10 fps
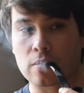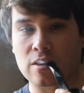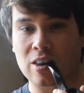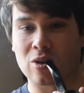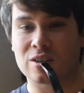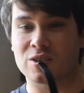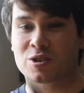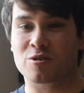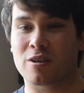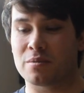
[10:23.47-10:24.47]
Tolkien
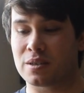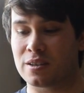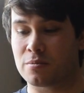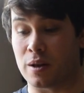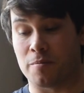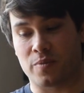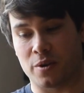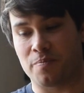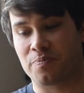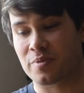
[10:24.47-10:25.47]
describes it, well, no,
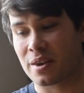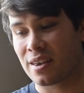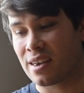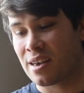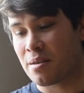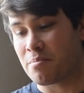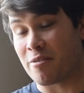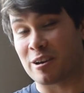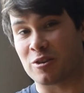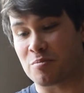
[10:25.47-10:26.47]

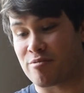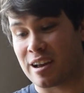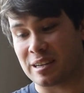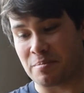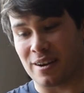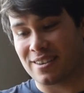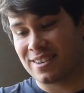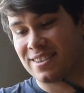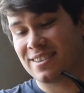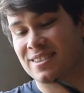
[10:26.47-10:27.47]
Brandybuck,
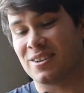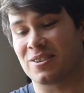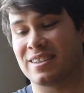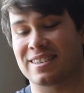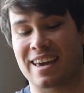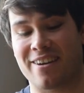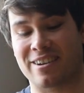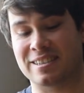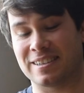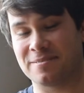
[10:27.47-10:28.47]
Tolkien's
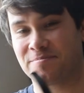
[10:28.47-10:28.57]
character,